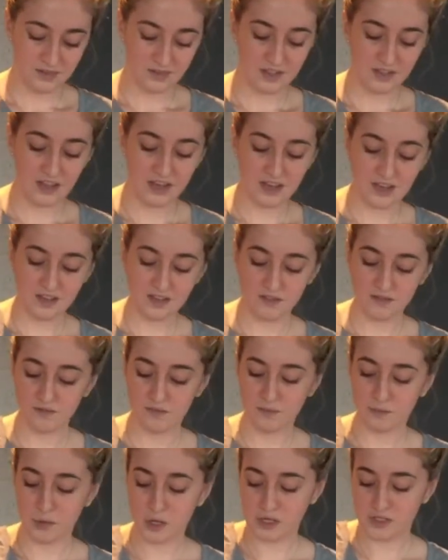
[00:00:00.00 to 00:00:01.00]
Yeah,
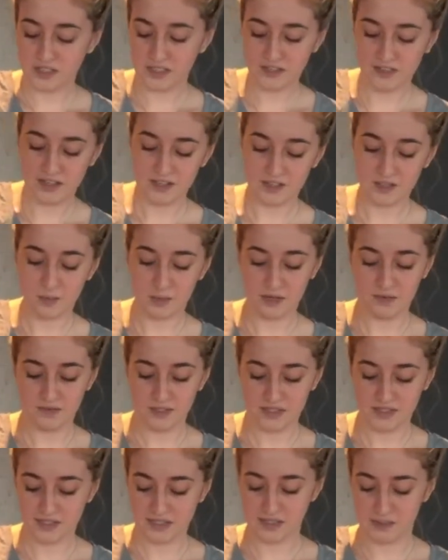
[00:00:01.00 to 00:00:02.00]
Paul said that's one of
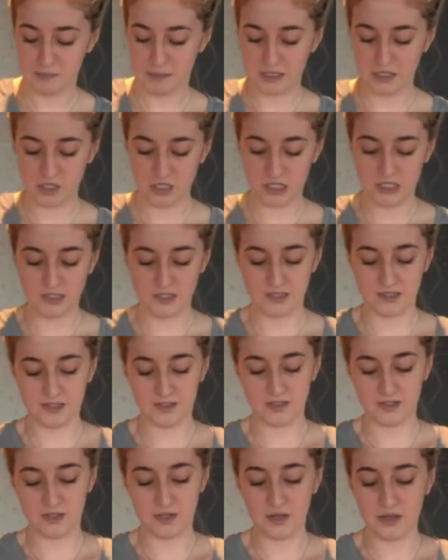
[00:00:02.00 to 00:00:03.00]
6 bunches.
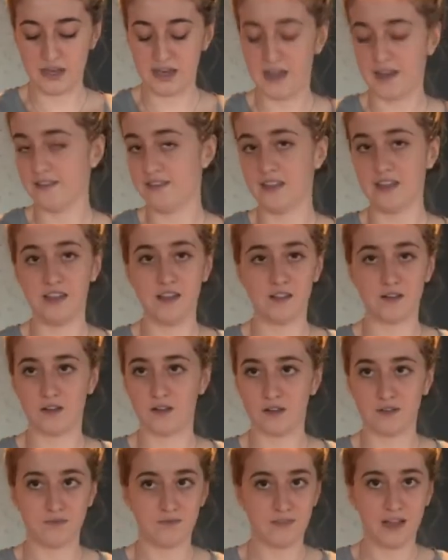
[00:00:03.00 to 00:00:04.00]
So yeah, they
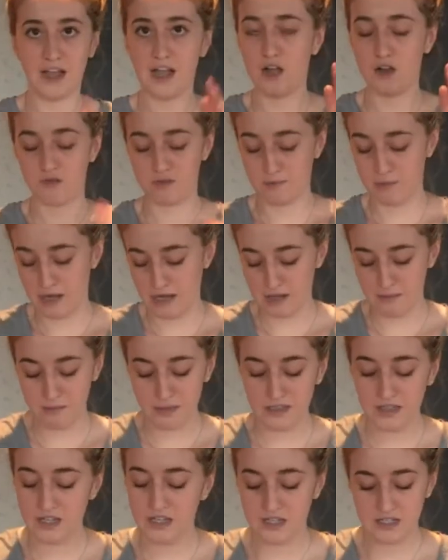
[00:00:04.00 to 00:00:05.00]
are however many,
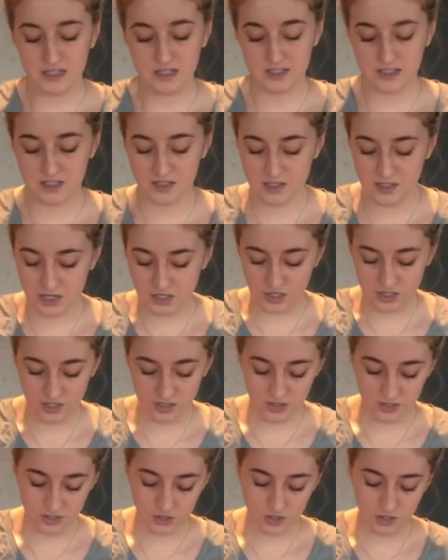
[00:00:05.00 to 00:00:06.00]
but they did such a
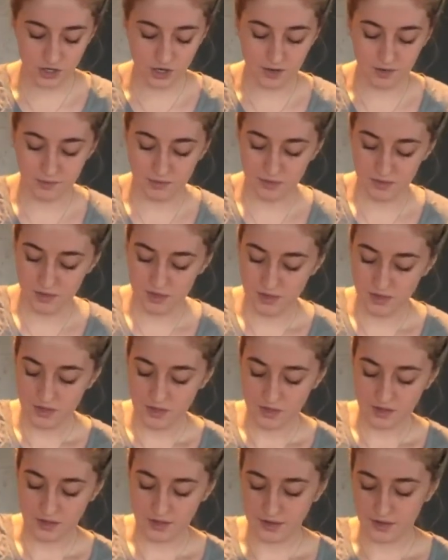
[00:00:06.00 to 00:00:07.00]
good job.
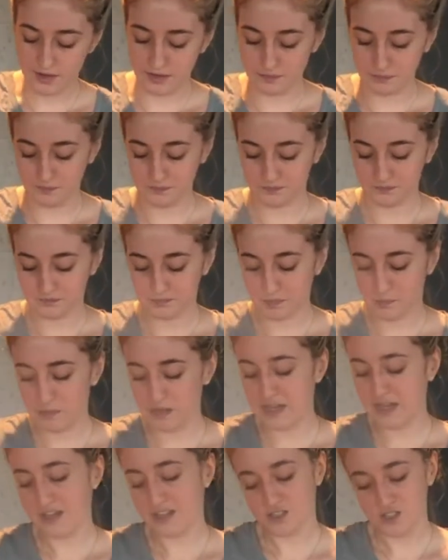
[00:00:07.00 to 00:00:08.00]
But
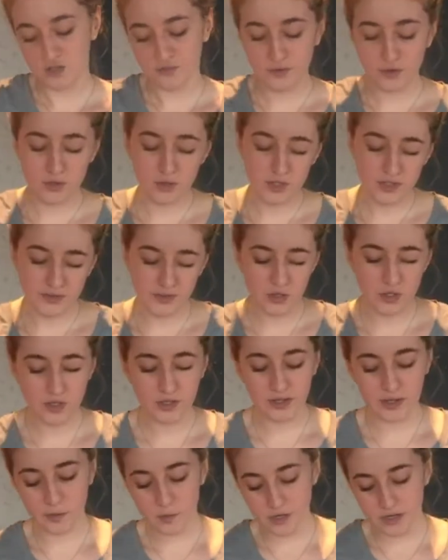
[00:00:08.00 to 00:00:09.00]
yeah, so for those of you who are
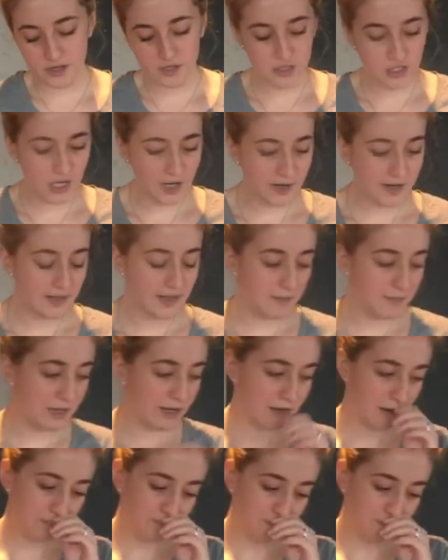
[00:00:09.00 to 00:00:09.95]
like, what are you talking about?